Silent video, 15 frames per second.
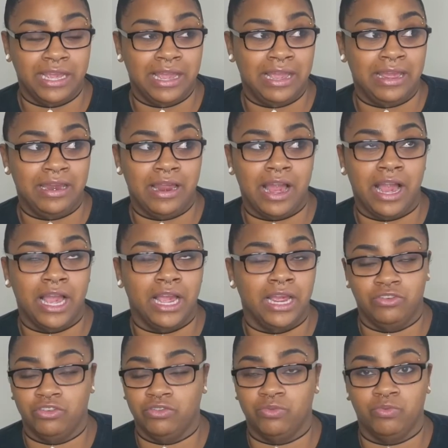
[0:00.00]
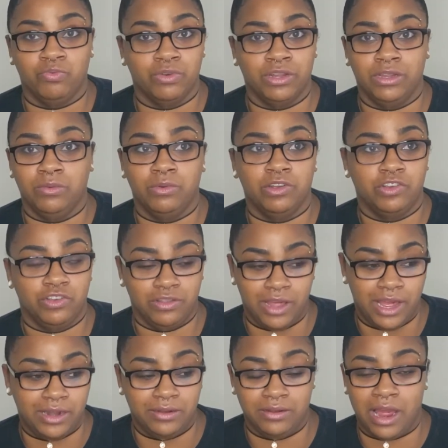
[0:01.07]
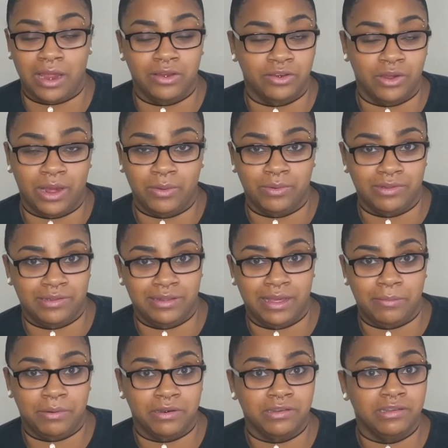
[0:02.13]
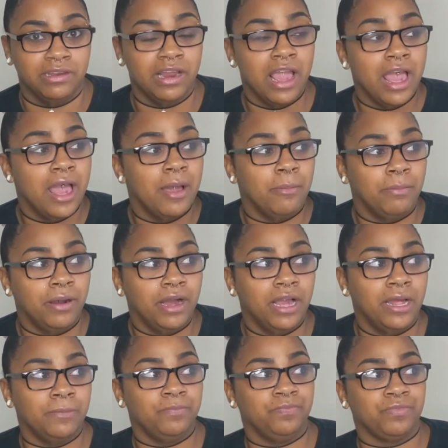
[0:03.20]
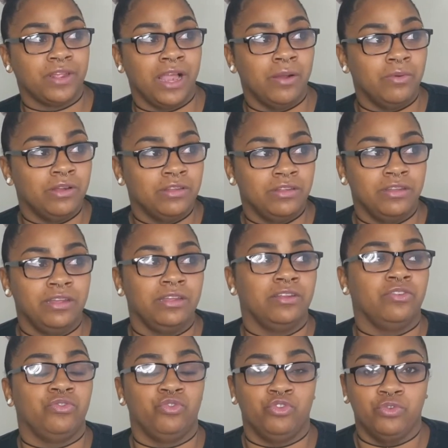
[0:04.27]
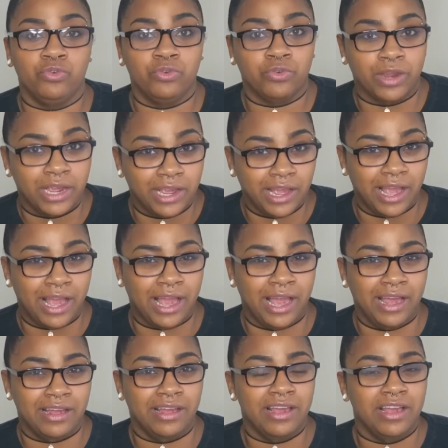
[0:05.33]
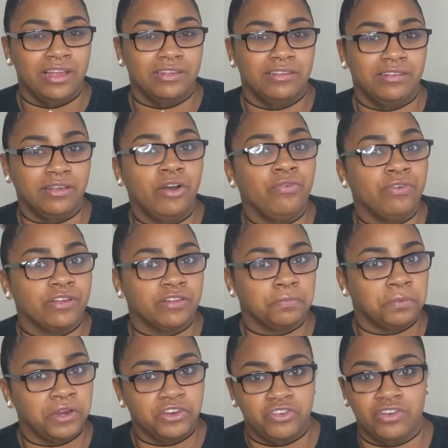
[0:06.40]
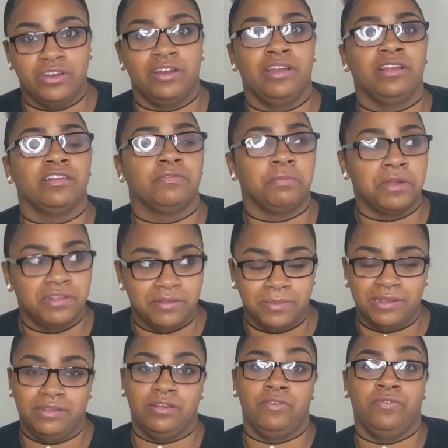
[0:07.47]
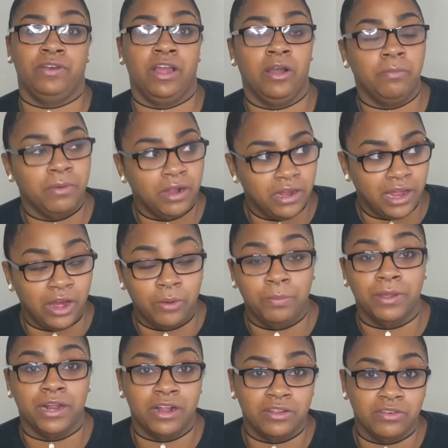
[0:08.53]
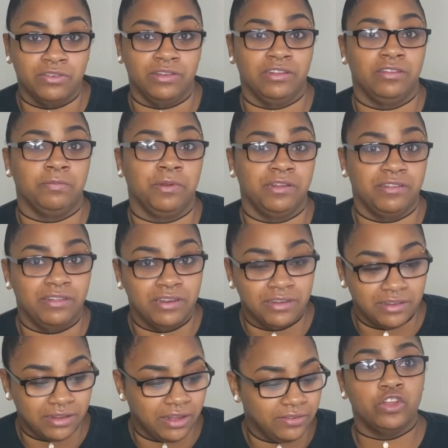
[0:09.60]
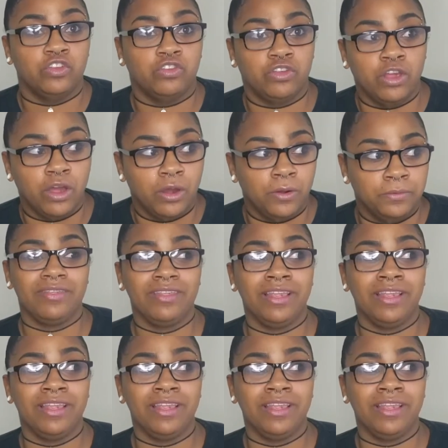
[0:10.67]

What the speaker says: and I just really wish that I wasn't that person. But I wasn't too great at self-expression and expressing myself and helping others express themselves. So